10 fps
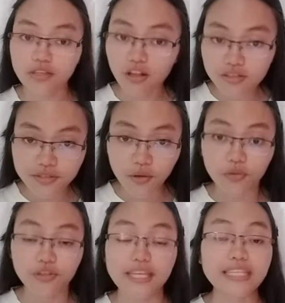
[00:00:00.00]

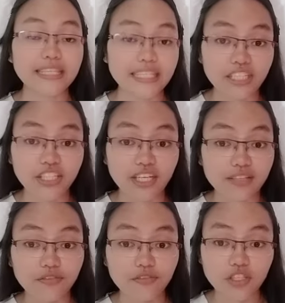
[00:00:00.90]
also the
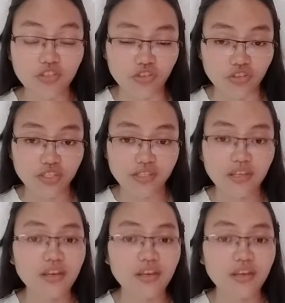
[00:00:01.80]
internal features.